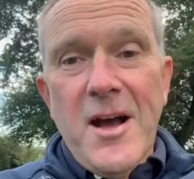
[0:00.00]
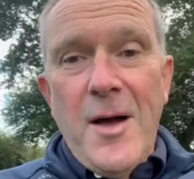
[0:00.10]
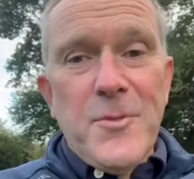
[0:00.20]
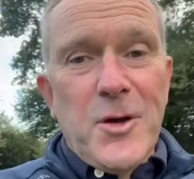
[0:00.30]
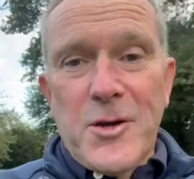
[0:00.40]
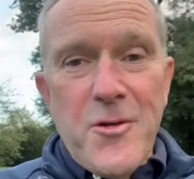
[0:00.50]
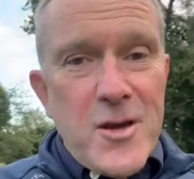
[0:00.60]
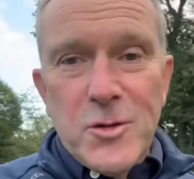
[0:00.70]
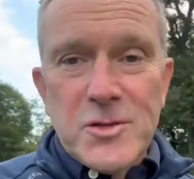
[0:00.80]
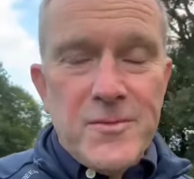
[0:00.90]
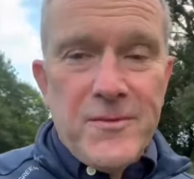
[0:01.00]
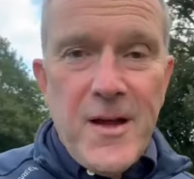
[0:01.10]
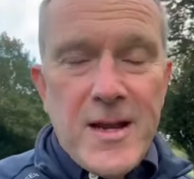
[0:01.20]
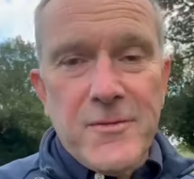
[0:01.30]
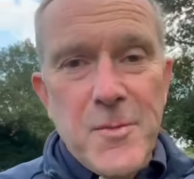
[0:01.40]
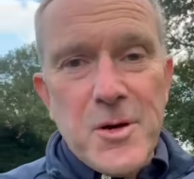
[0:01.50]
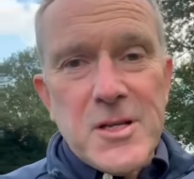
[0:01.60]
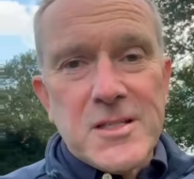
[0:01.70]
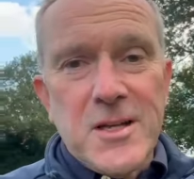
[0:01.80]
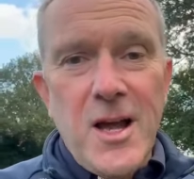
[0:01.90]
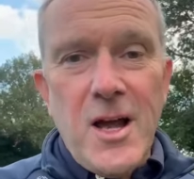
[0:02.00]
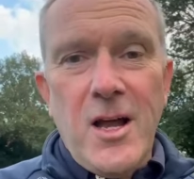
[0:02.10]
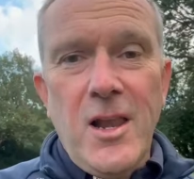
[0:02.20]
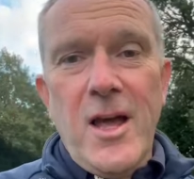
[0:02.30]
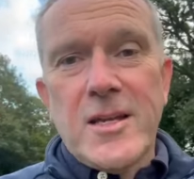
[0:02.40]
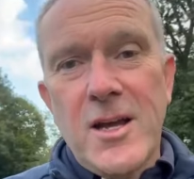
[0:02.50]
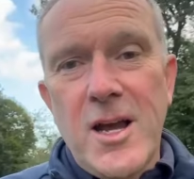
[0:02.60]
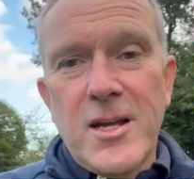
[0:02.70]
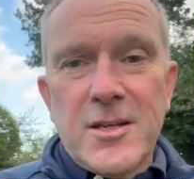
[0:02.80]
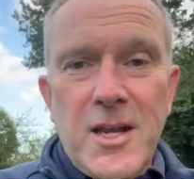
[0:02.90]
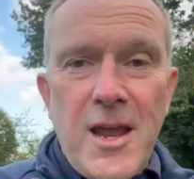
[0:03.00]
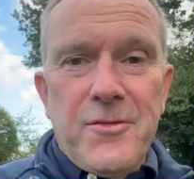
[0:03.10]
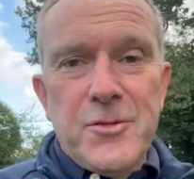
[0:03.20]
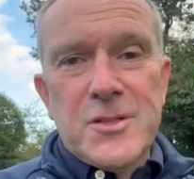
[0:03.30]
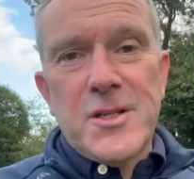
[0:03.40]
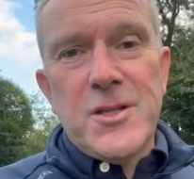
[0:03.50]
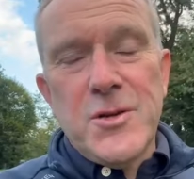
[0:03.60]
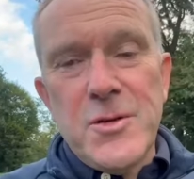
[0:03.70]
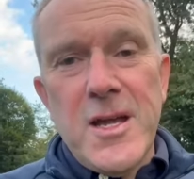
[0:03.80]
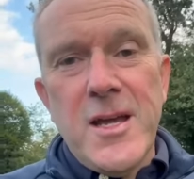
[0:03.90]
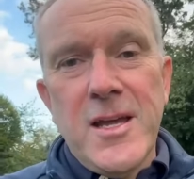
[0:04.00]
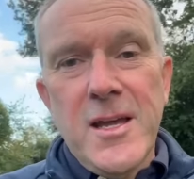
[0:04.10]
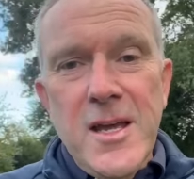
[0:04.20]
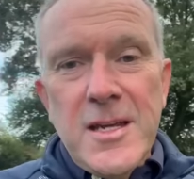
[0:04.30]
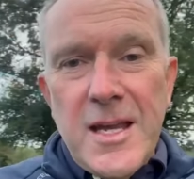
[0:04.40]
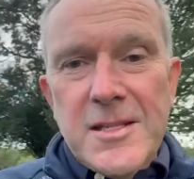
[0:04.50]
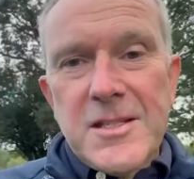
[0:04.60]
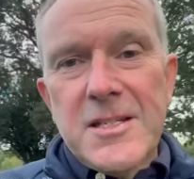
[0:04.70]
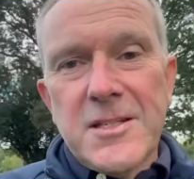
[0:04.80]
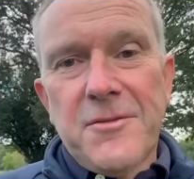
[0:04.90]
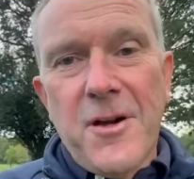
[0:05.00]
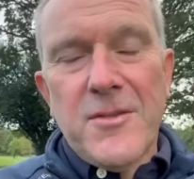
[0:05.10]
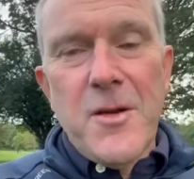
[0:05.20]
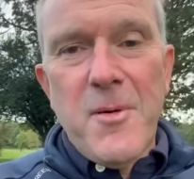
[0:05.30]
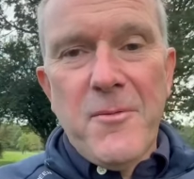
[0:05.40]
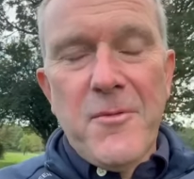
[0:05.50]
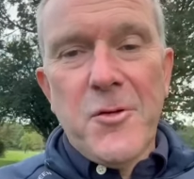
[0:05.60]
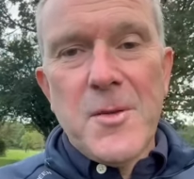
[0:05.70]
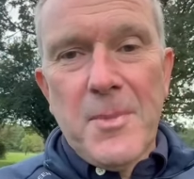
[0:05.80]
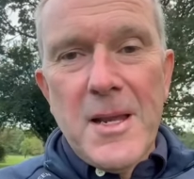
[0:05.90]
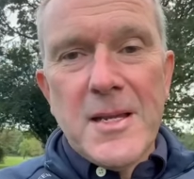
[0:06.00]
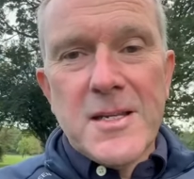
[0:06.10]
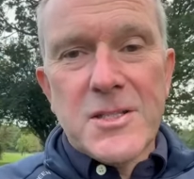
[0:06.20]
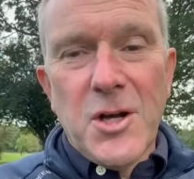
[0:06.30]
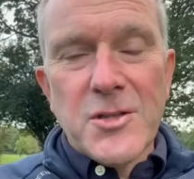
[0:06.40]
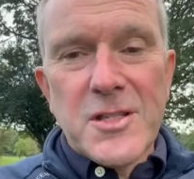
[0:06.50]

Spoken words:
I'm not a great autumn fan, if I'm honest. I like getting through to the new year, getting the season in front of you, but before you blink it's gone.